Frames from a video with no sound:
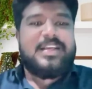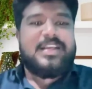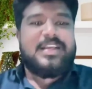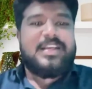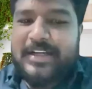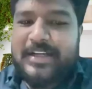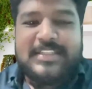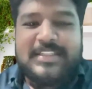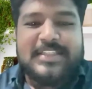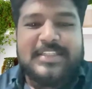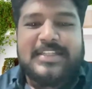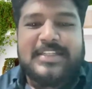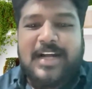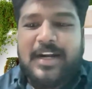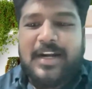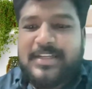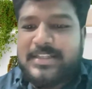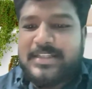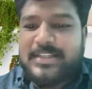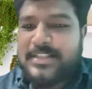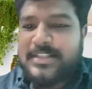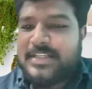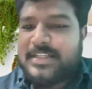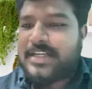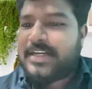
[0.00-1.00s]
can get
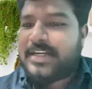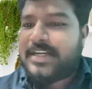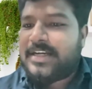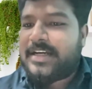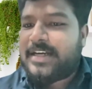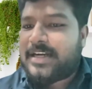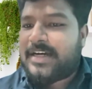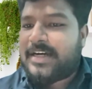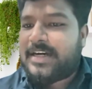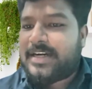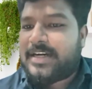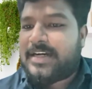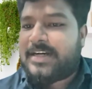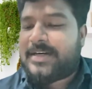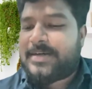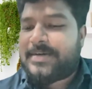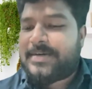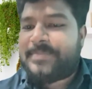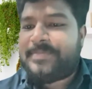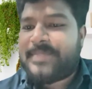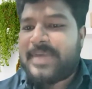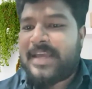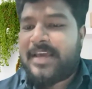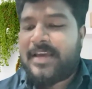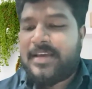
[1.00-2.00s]
started.
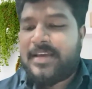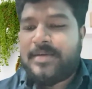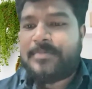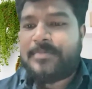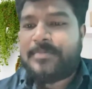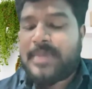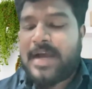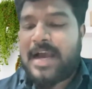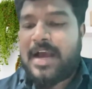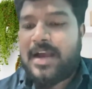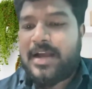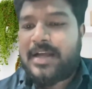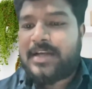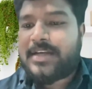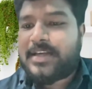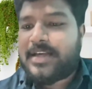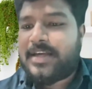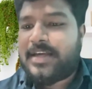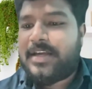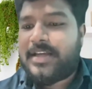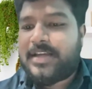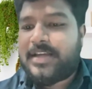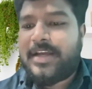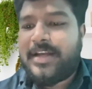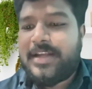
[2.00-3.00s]
Hey Mac,
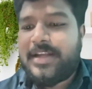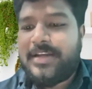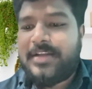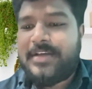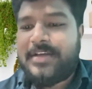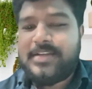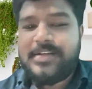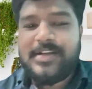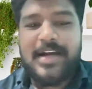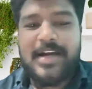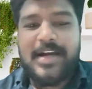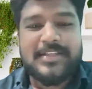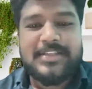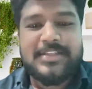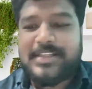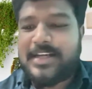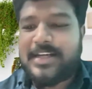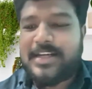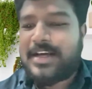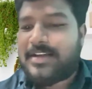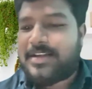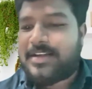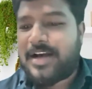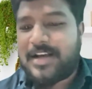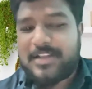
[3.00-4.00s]
hey Katie, and I
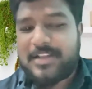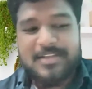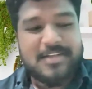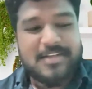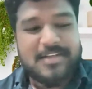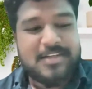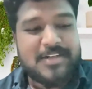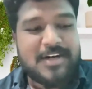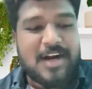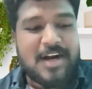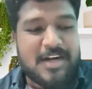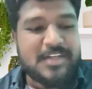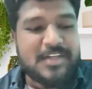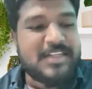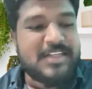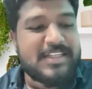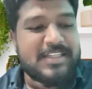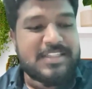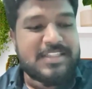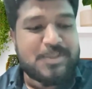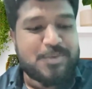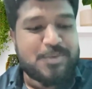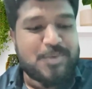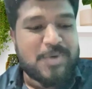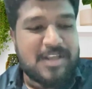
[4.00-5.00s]
see another
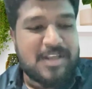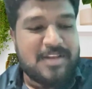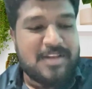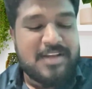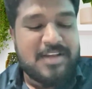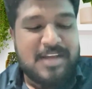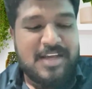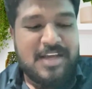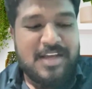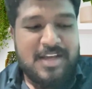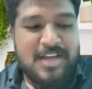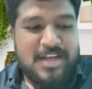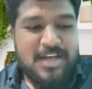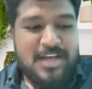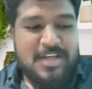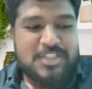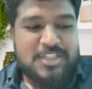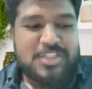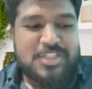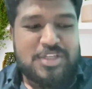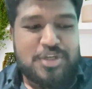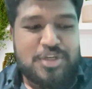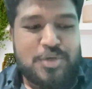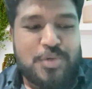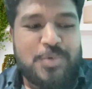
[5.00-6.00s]
Ari as well.
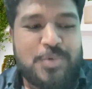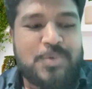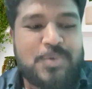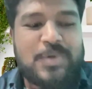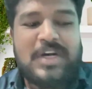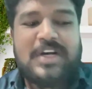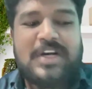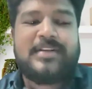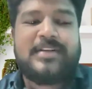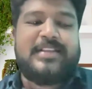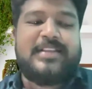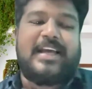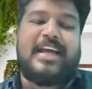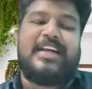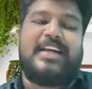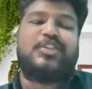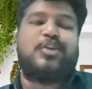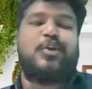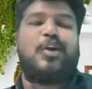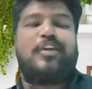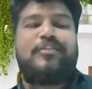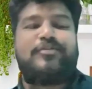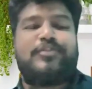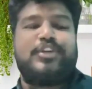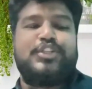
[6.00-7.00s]
So
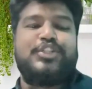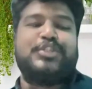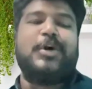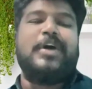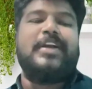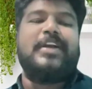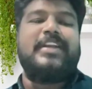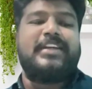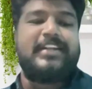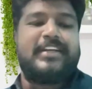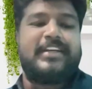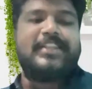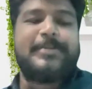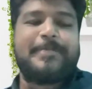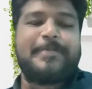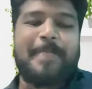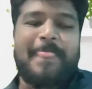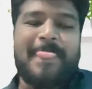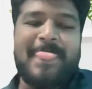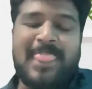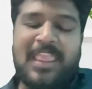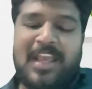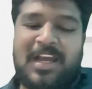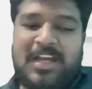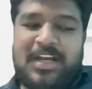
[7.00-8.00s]
thanks a lot for joining in.
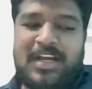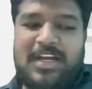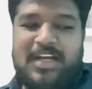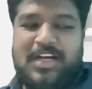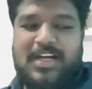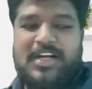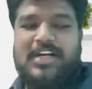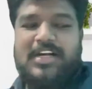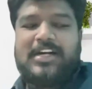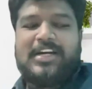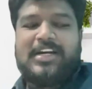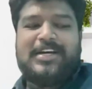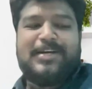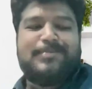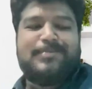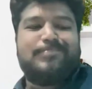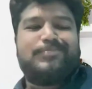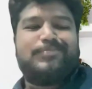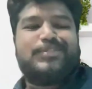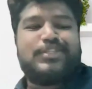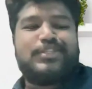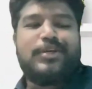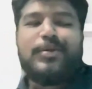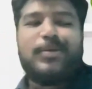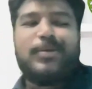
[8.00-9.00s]

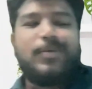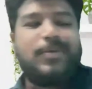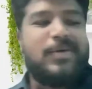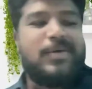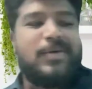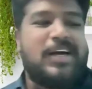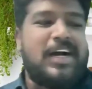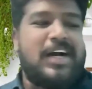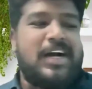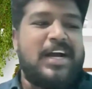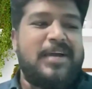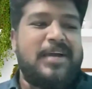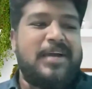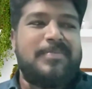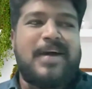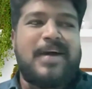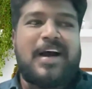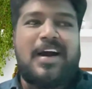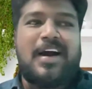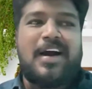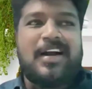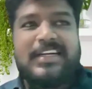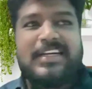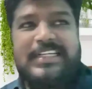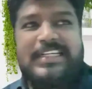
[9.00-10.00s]
So I'm
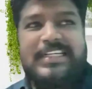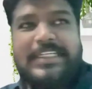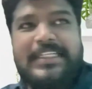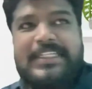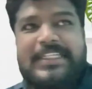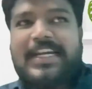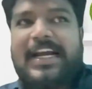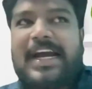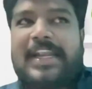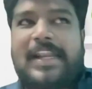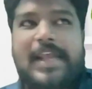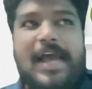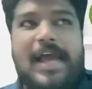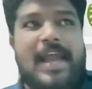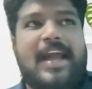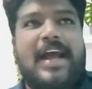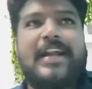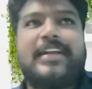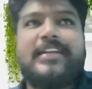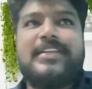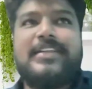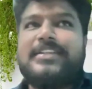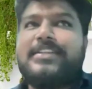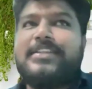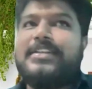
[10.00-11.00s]
Ari, and I
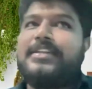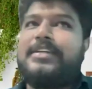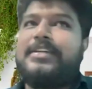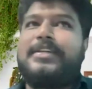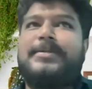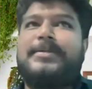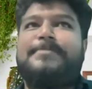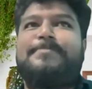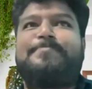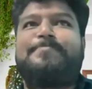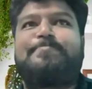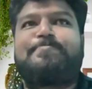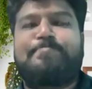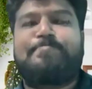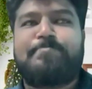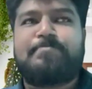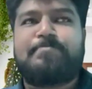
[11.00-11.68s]
handle the